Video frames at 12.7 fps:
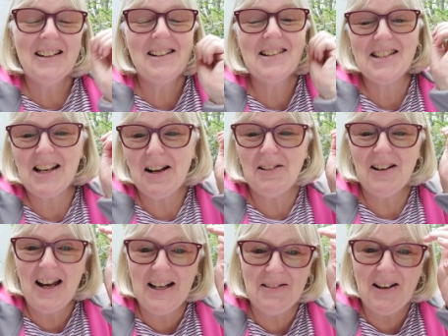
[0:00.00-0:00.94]
So
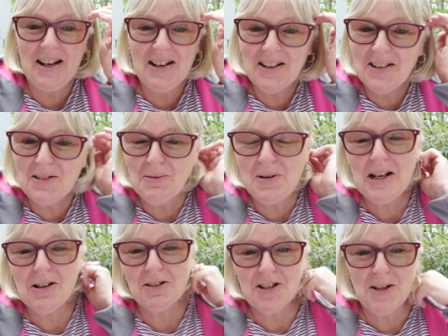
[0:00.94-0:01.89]
anyway, we
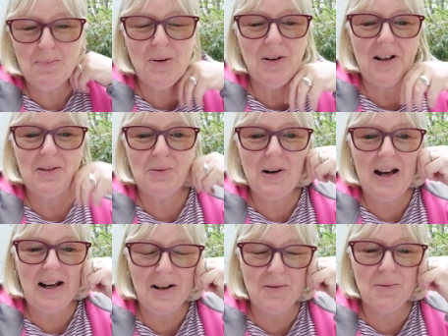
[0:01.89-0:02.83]
got to the point
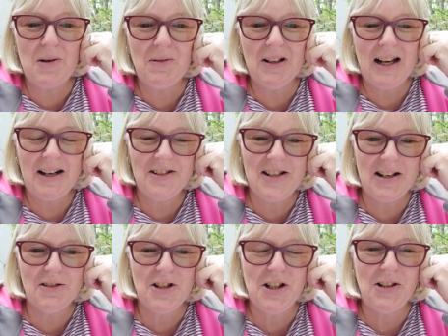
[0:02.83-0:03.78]
where we were like
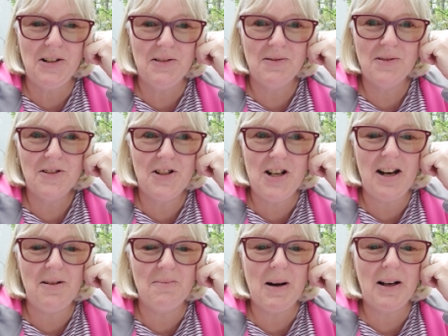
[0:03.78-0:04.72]
down to
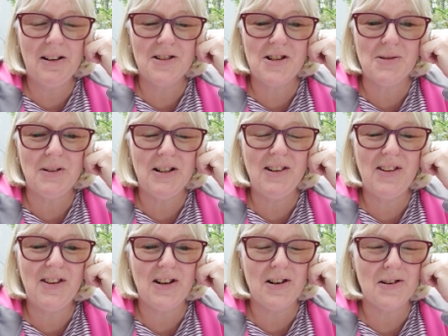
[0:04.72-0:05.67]
10 miles
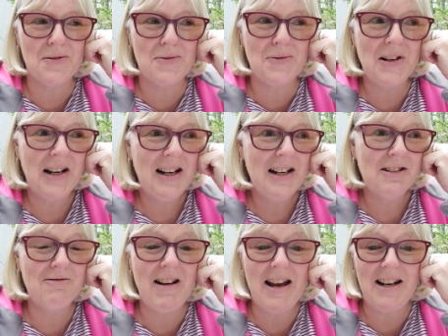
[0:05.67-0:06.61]
worth of
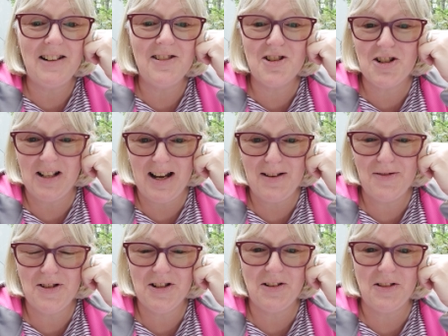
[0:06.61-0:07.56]
range
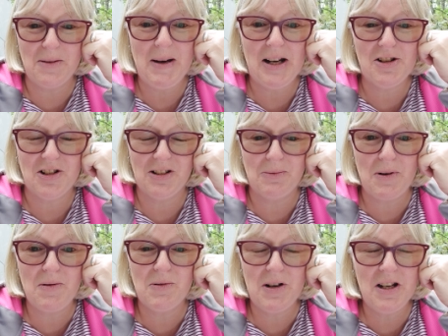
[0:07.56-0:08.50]
left on the petrol, and
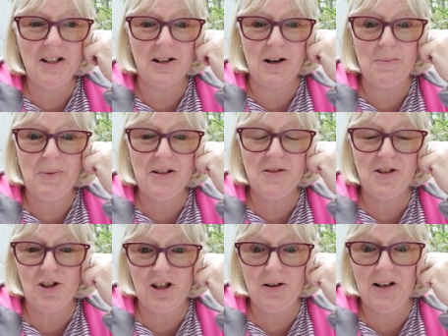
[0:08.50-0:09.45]
we, you know, it had been
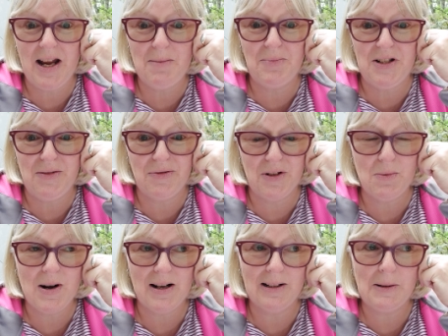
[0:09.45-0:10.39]
just showing empty for a
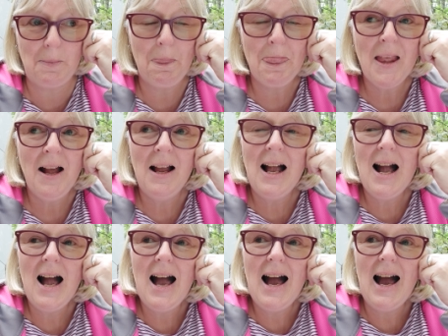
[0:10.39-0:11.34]
while,
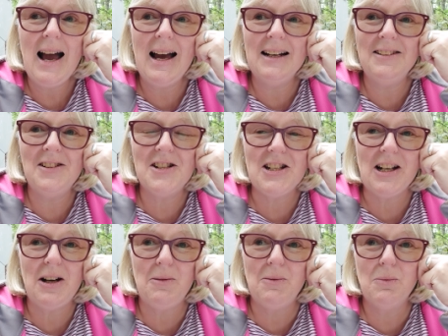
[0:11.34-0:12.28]
and
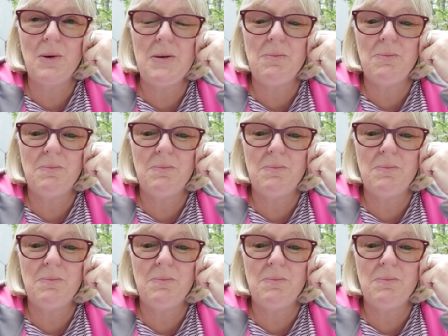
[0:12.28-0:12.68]
we